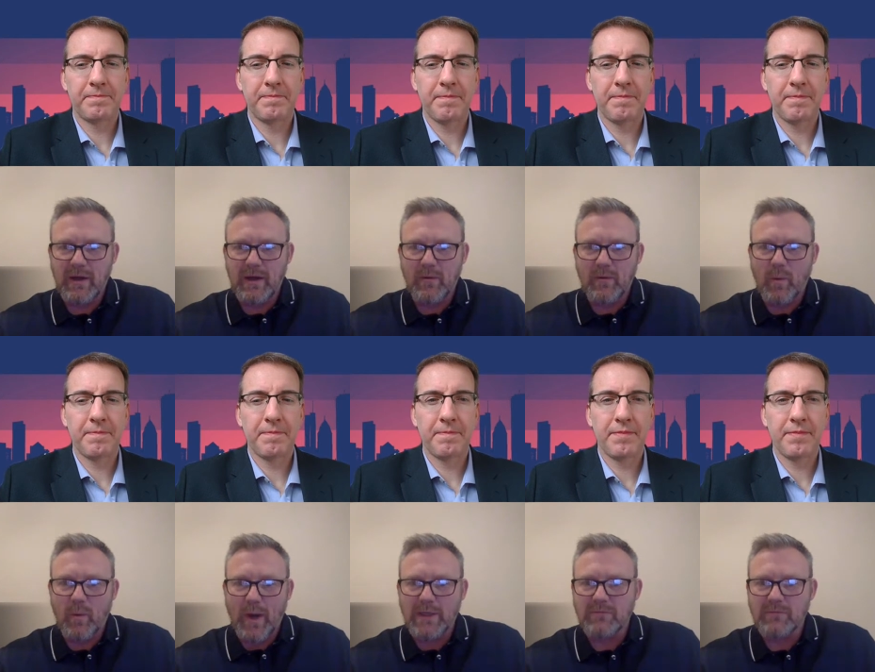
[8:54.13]
Speaker 1: uh,
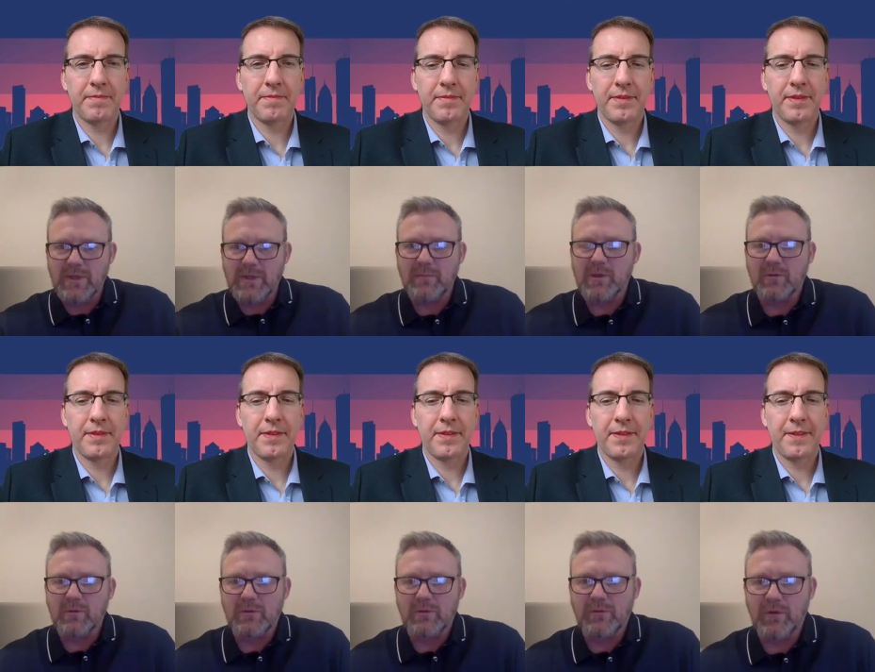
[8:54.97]
waste
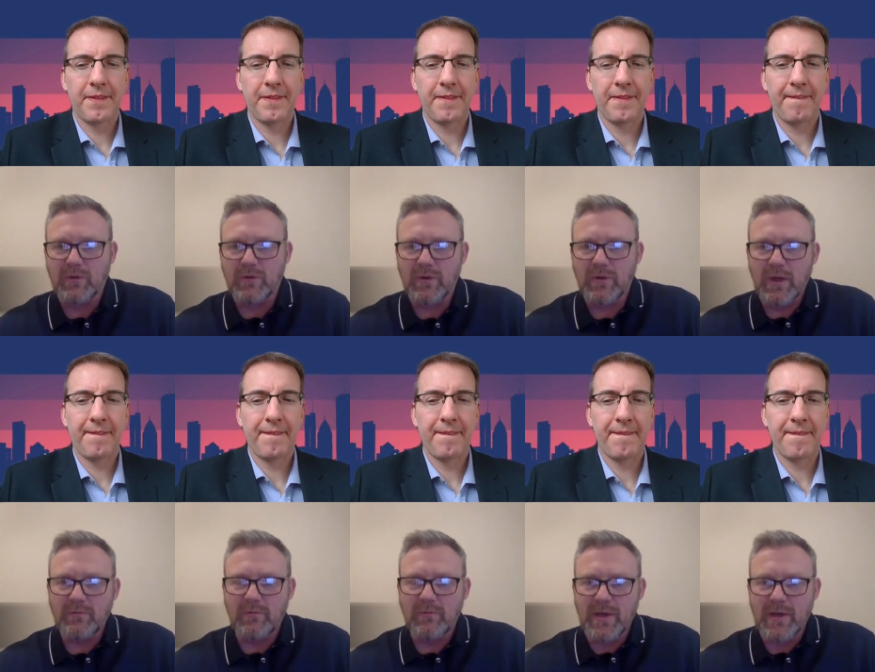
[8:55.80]
receptacles for
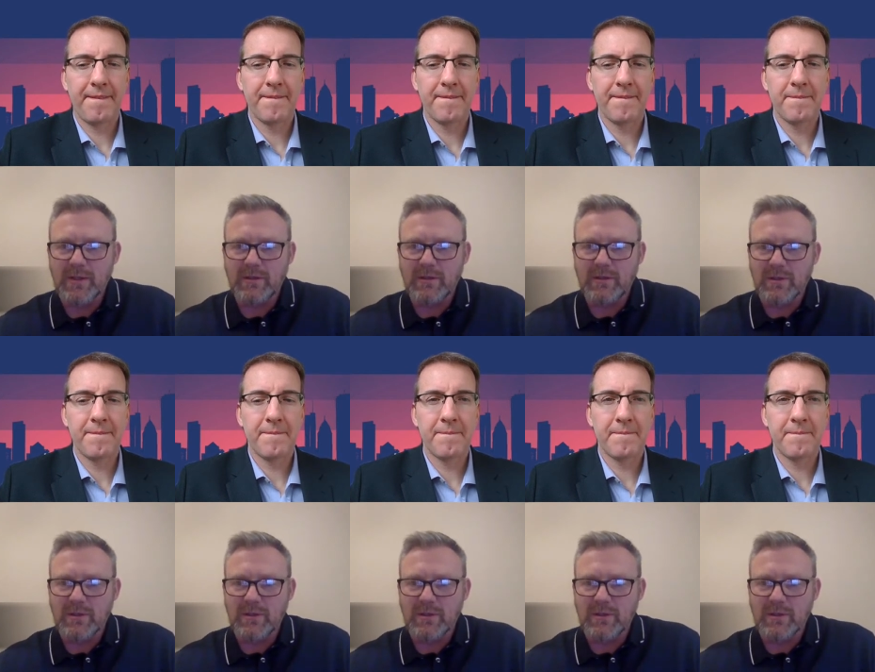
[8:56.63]
for residents
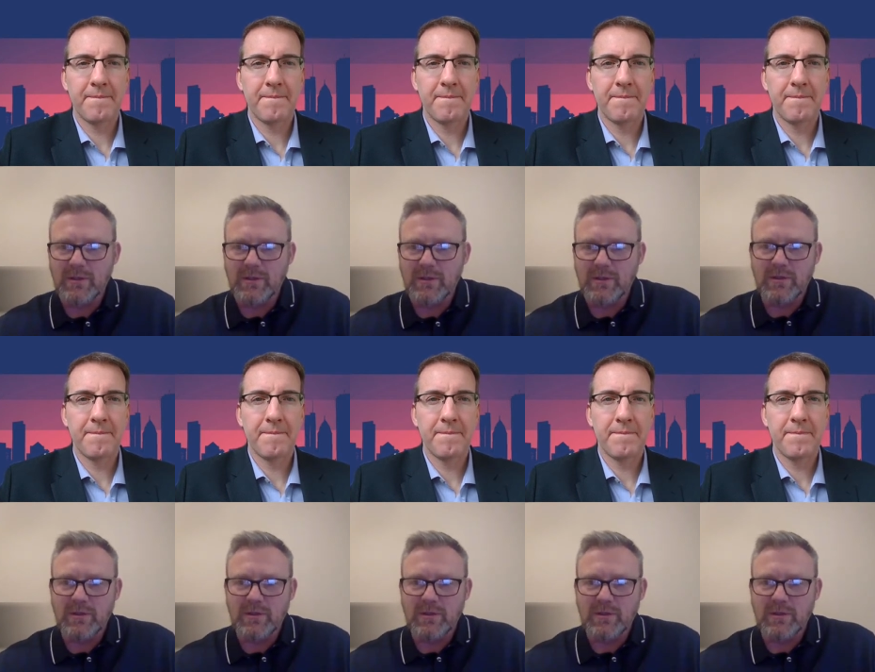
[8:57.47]
and
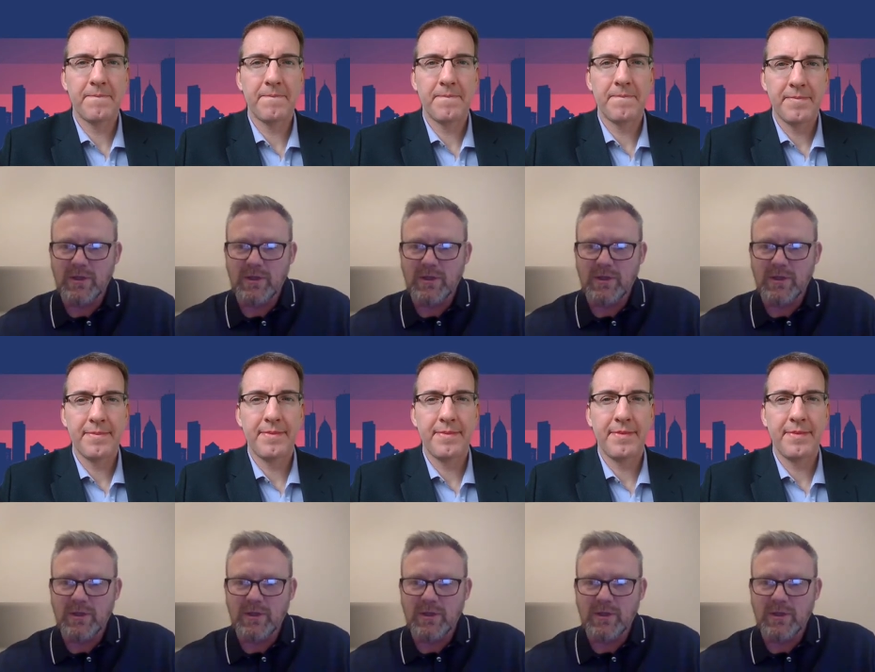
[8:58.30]
citizens to use.
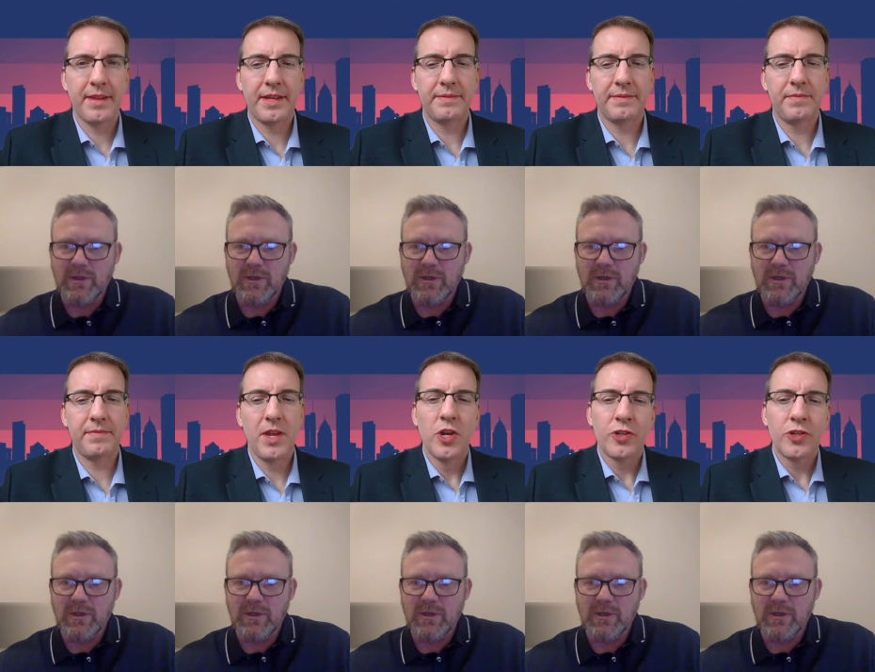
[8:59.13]

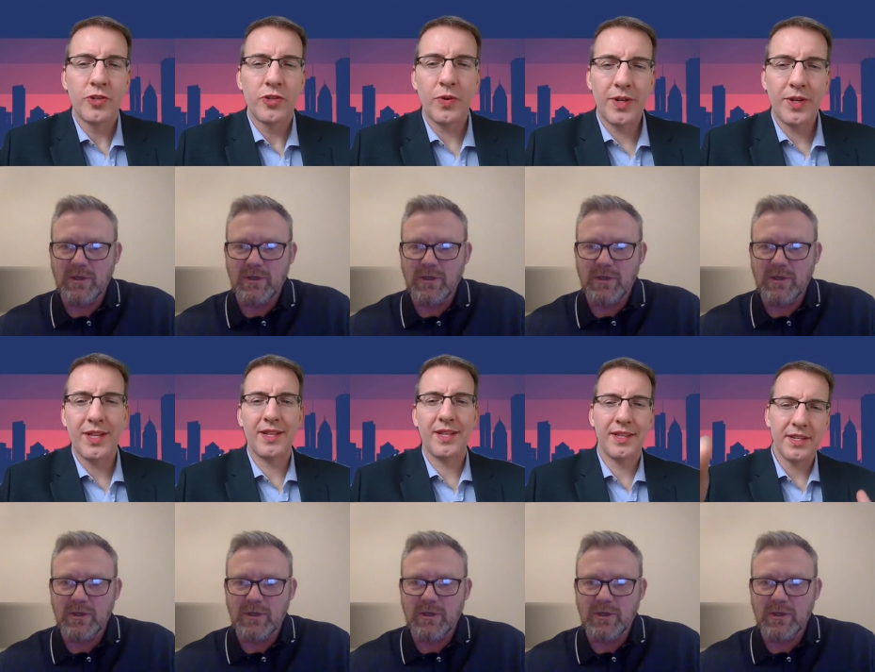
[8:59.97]
Speaker 2: So
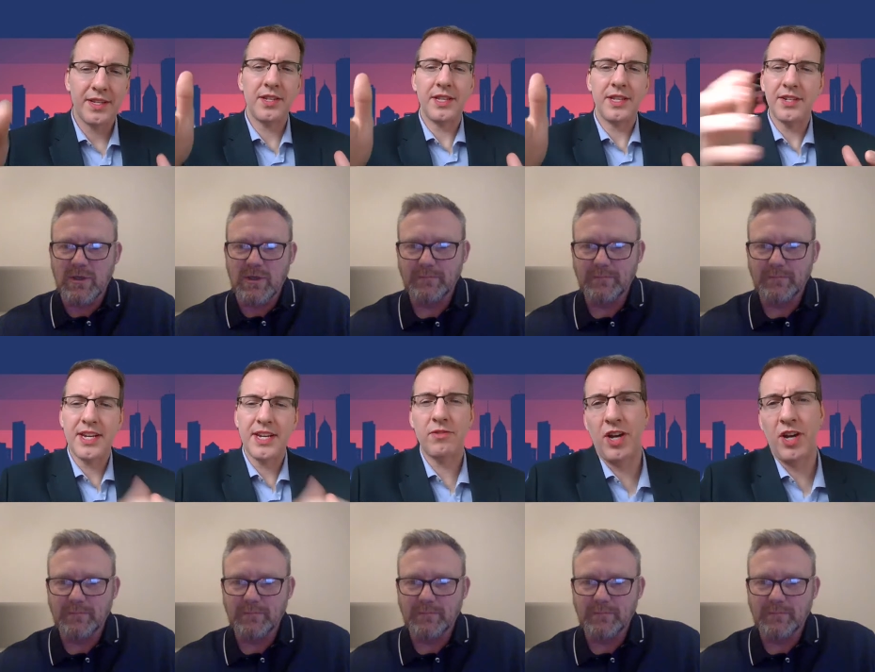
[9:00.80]
let's let's
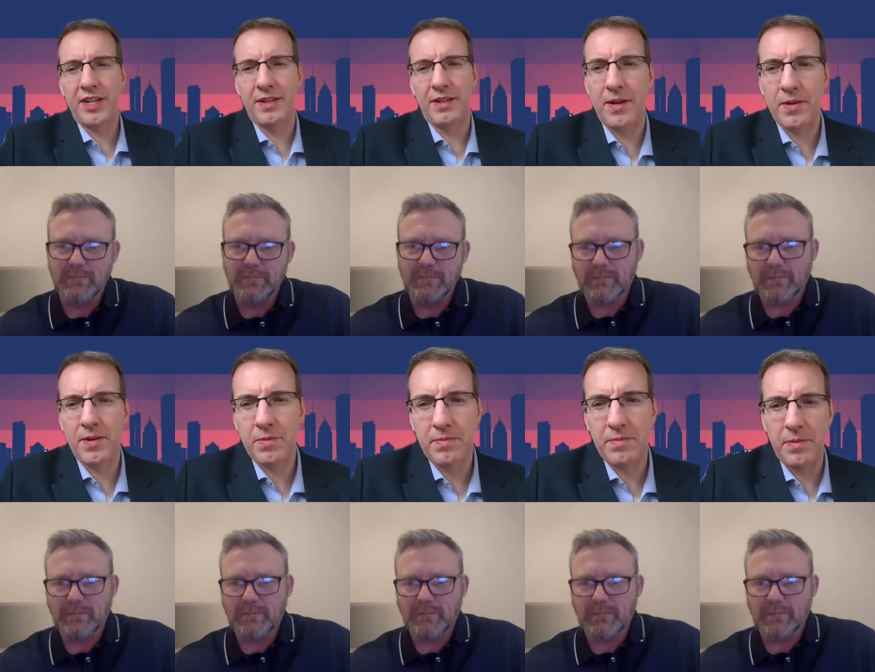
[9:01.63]
now talk
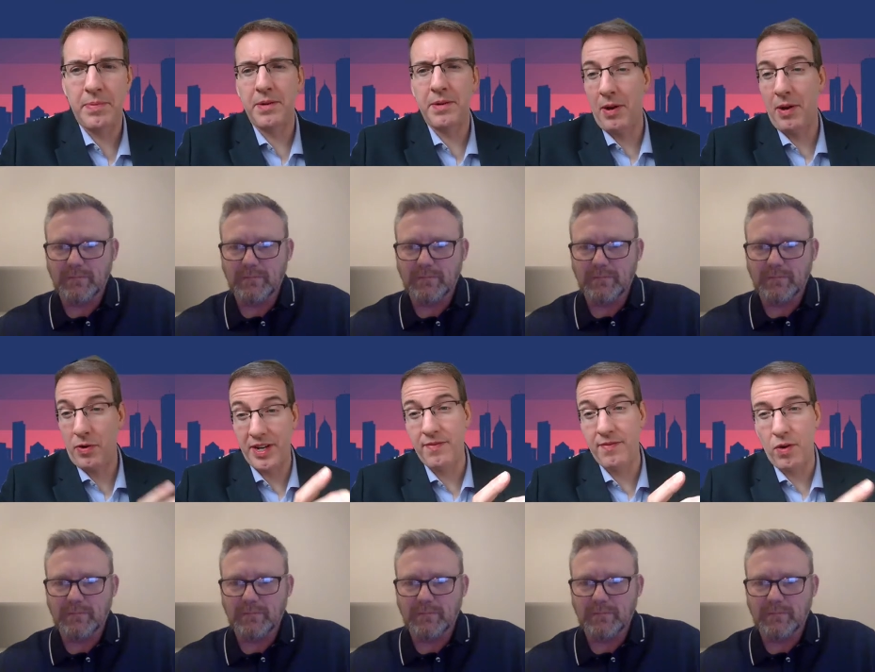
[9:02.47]
a, a, a, bit about
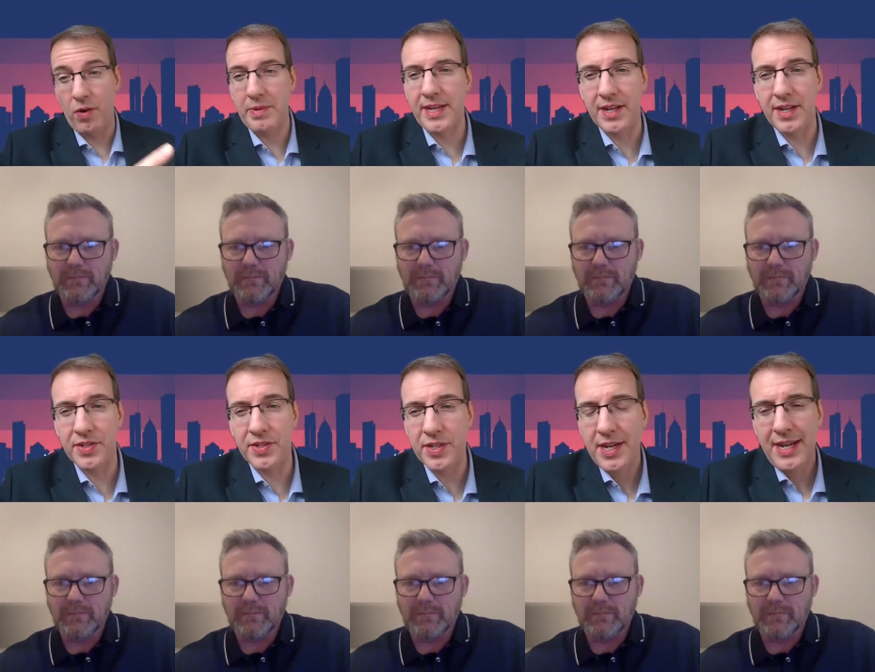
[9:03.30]
Enevo because